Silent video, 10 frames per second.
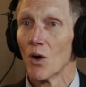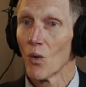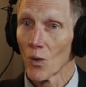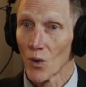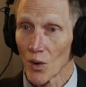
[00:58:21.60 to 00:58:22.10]

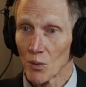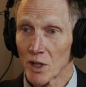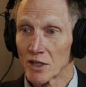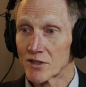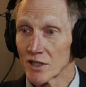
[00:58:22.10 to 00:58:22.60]
or
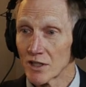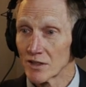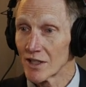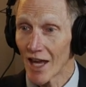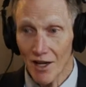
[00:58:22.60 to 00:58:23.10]
we can see
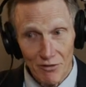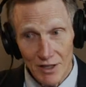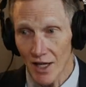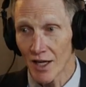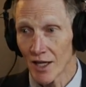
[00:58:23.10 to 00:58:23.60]

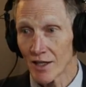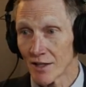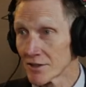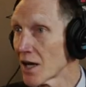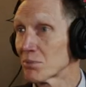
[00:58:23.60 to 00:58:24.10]
every
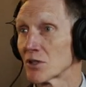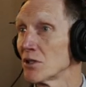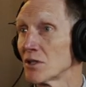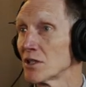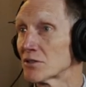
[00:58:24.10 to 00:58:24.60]
day as an
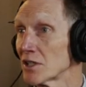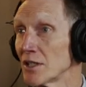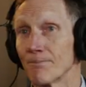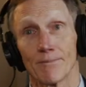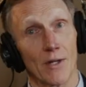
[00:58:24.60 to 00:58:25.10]
opportunity to
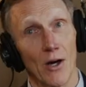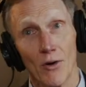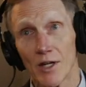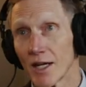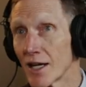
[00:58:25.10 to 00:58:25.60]
see,
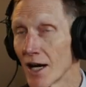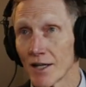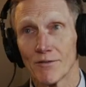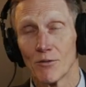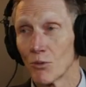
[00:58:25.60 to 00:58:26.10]
okay,
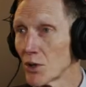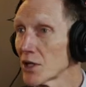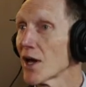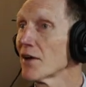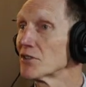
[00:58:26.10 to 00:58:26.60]
God,
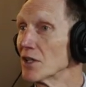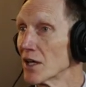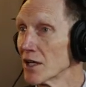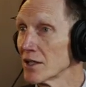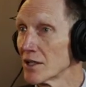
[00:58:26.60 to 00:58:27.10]
what do you have
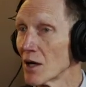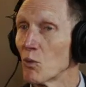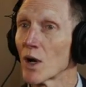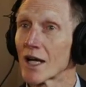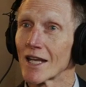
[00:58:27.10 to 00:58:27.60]
today,
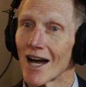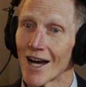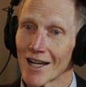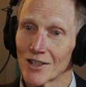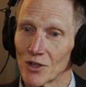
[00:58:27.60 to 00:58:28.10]
and what can
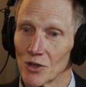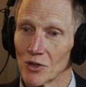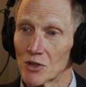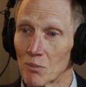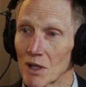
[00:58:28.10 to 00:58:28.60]
I
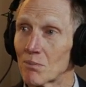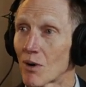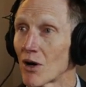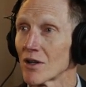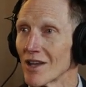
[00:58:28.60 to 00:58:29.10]
do to be
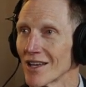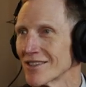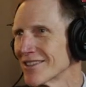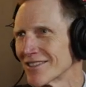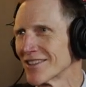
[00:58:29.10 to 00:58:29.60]
part of
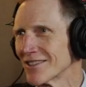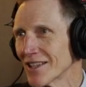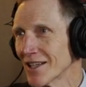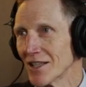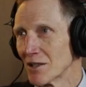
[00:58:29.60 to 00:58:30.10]
that? You know,
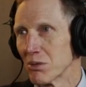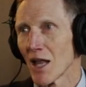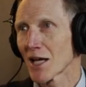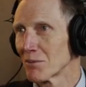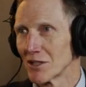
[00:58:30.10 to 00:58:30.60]
the, the
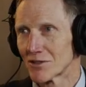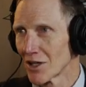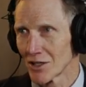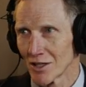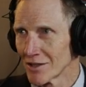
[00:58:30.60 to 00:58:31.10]
Blackaby
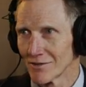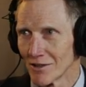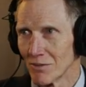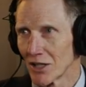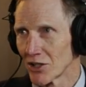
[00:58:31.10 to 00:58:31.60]
study about